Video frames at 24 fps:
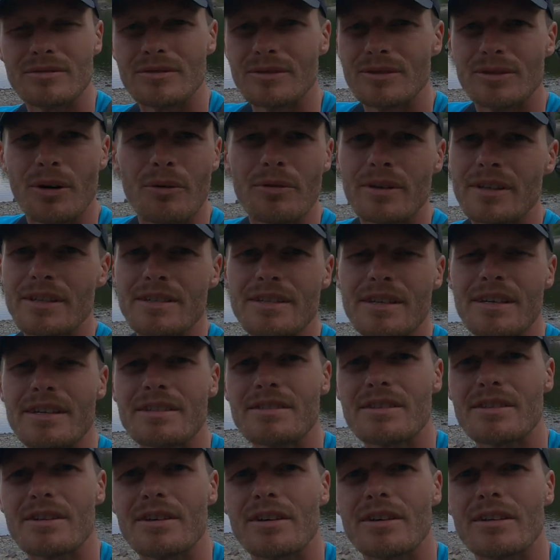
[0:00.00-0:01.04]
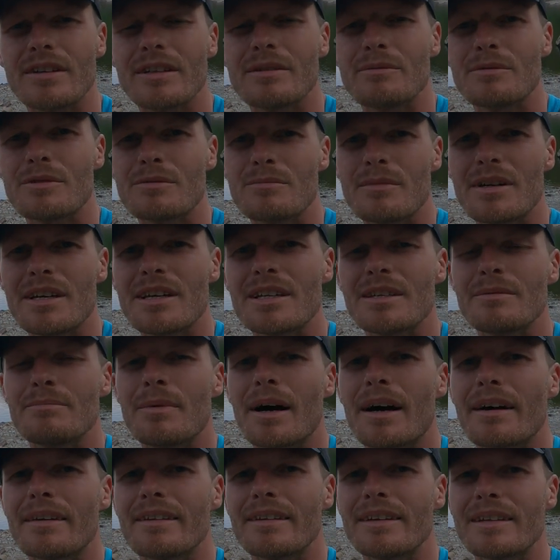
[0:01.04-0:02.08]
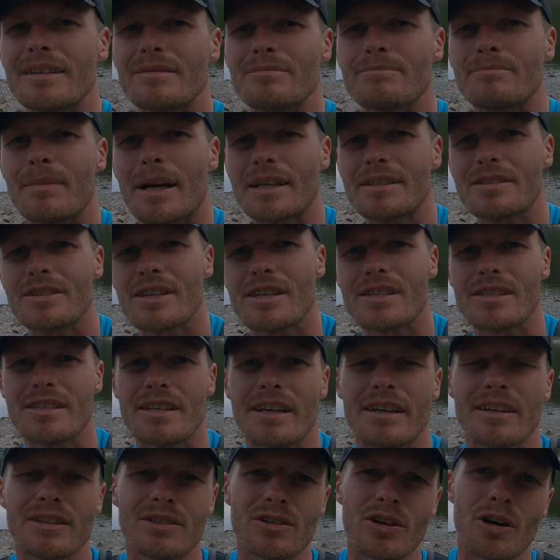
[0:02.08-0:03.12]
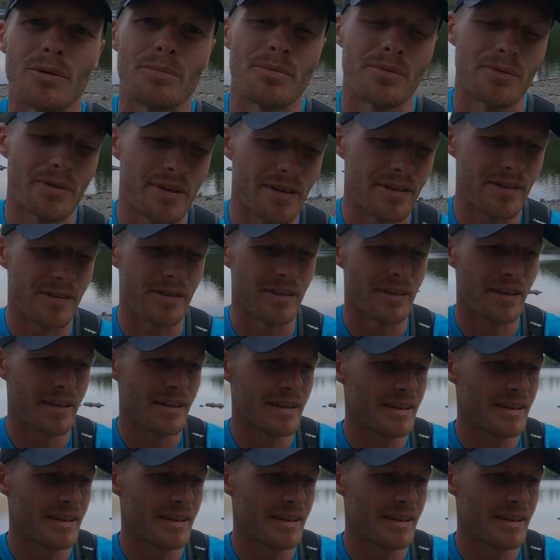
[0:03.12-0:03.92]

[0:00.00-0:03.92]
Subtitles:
Donkeys years ago, it was made by the Manchester Corporation.